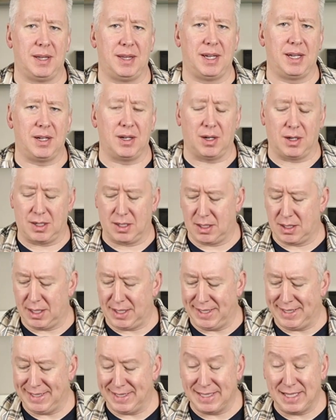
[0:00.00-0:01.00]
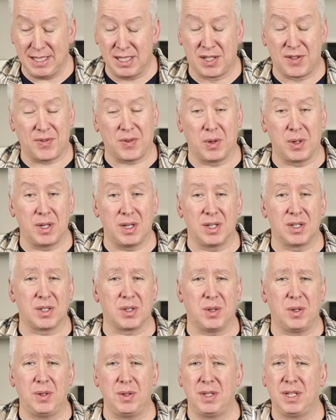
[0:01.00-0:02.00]
They are at least 4 years
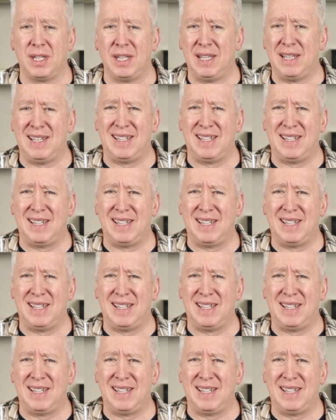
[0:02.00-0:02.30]
old.